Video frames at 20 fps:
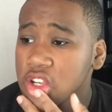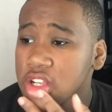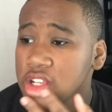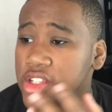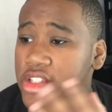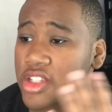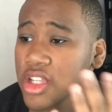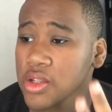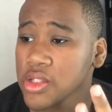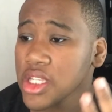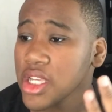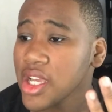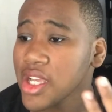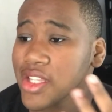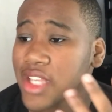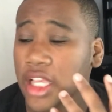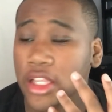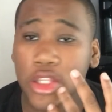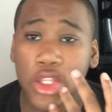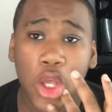Sometimes
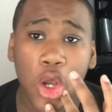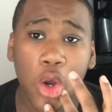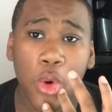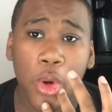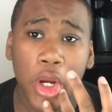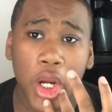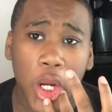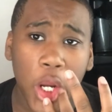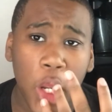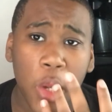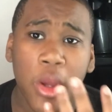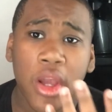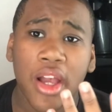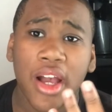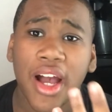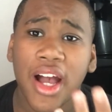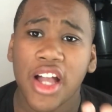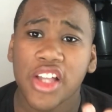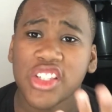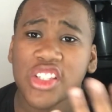out of nowhere,
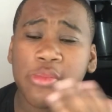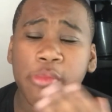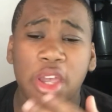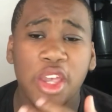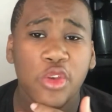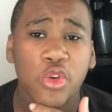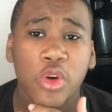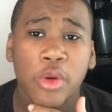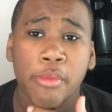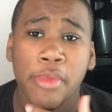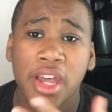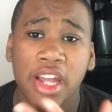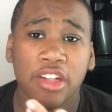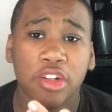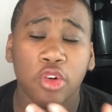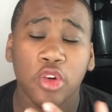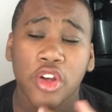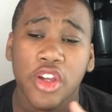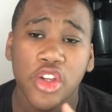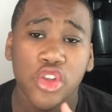I just make you a banner
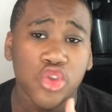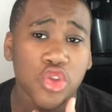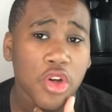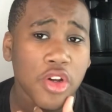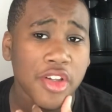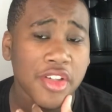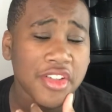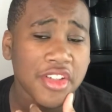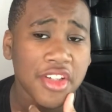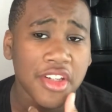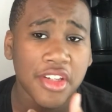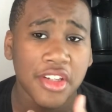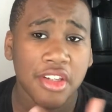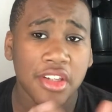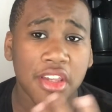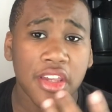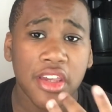or intro or something,